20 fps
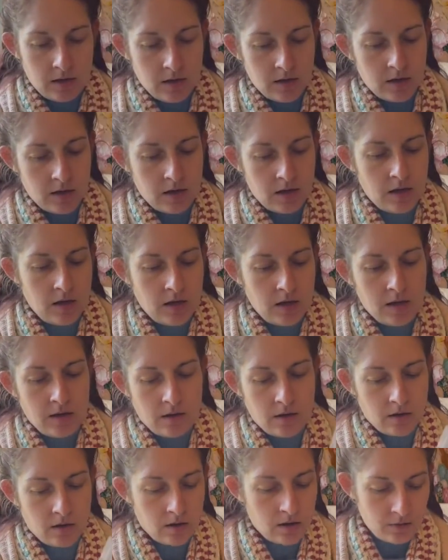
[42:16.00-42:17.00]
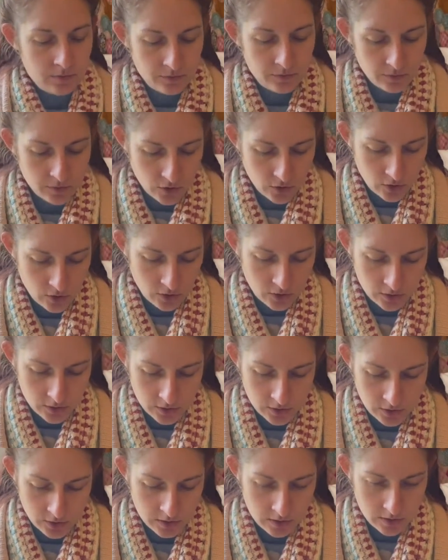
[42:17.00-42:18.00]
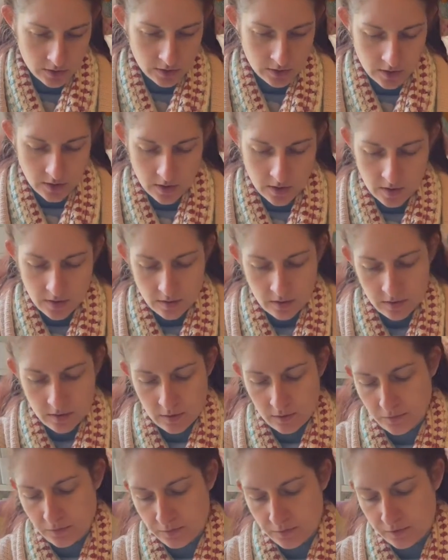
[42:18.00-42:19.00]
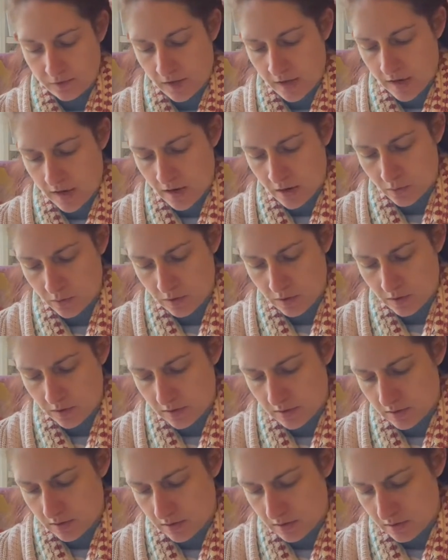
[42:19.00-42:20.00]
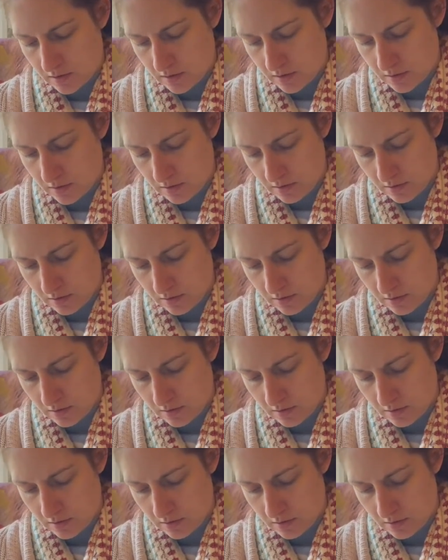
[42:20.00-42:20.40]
in here I've got the flowers.